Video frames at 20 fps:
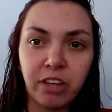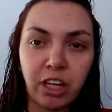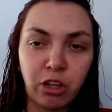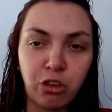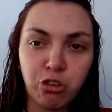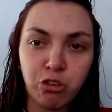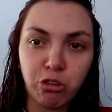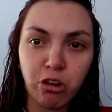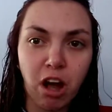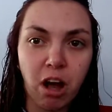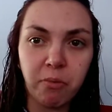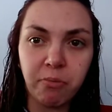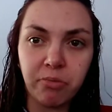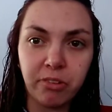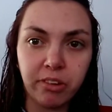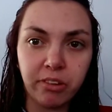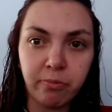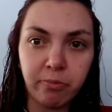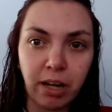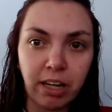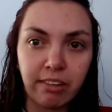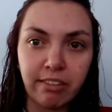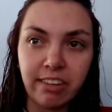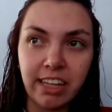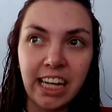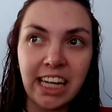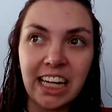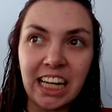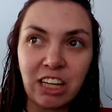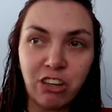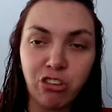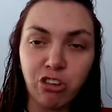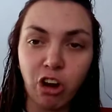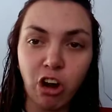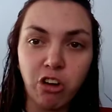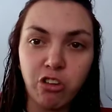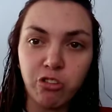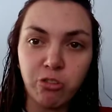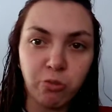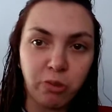They dropped my ticket
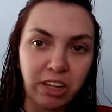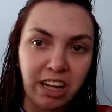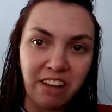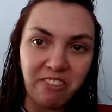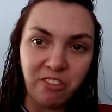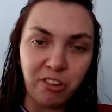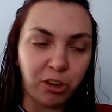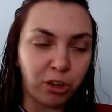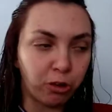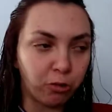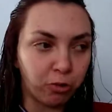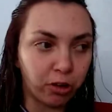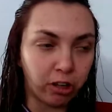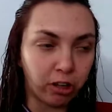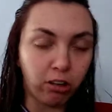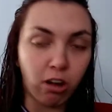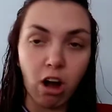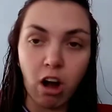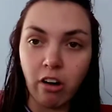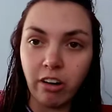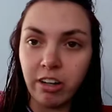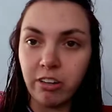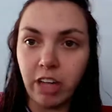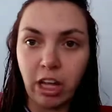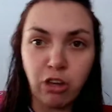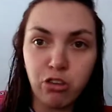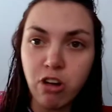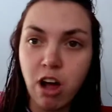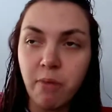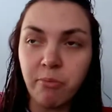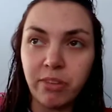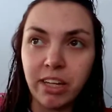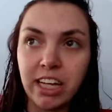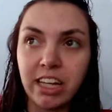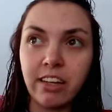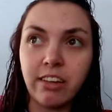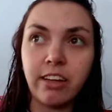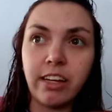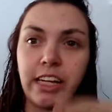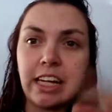charge, whatever you want to call it. They dropped
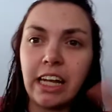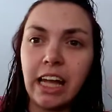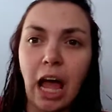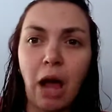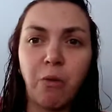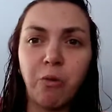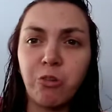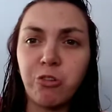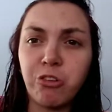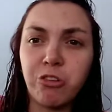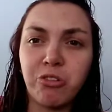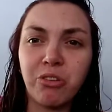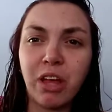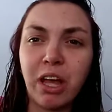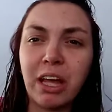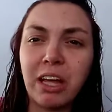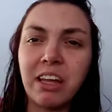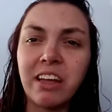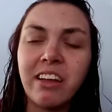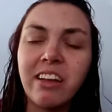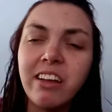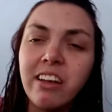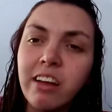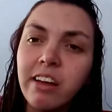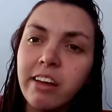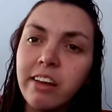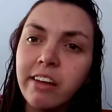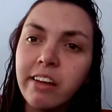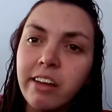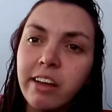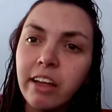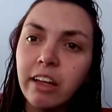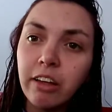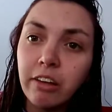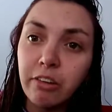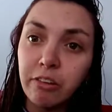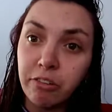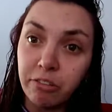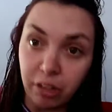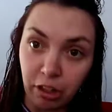it, and I was just like,
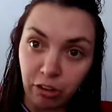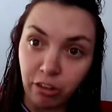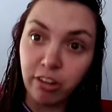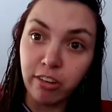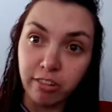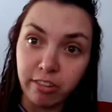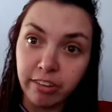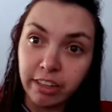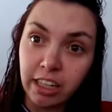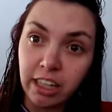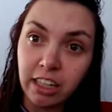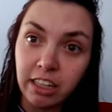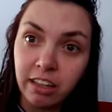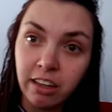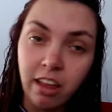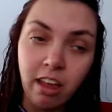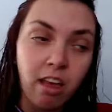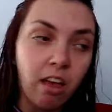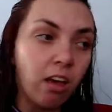seriously?